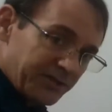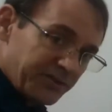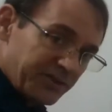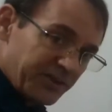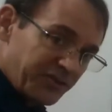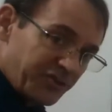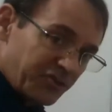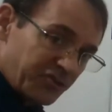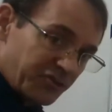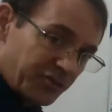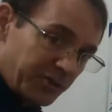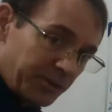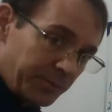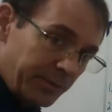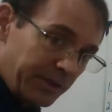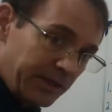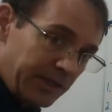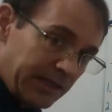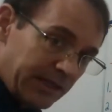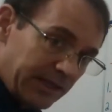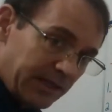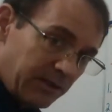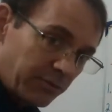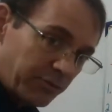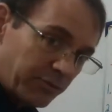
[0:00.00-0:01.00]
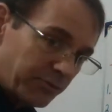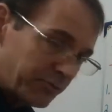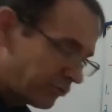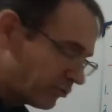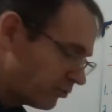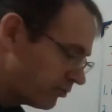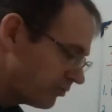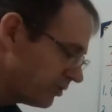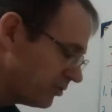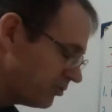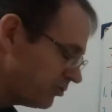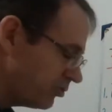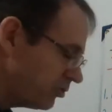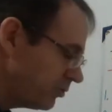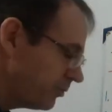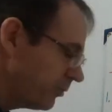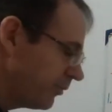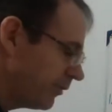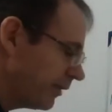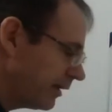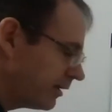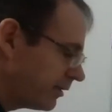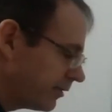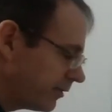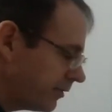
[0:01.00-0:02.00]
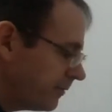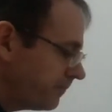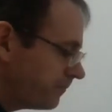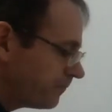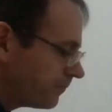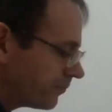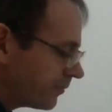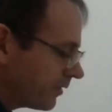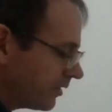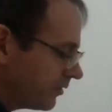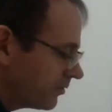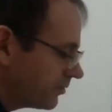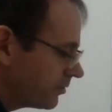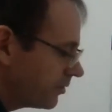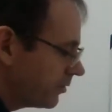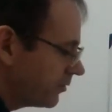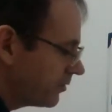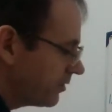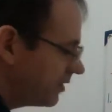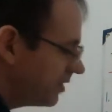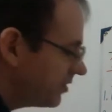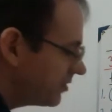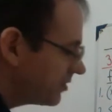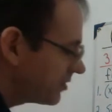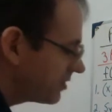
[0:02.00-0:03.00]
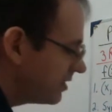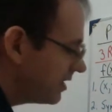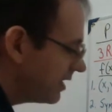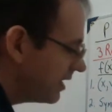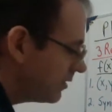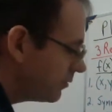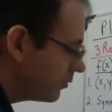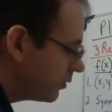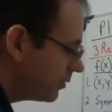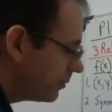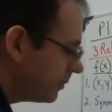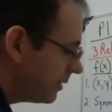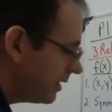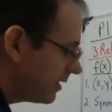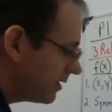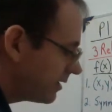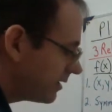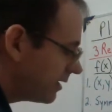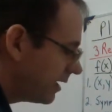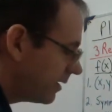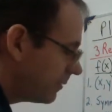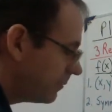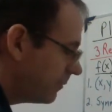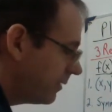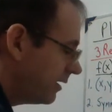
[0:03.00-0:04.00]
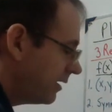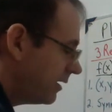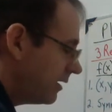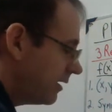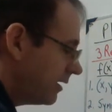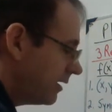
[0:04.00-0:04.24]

distributing it through the numerator. So this then will become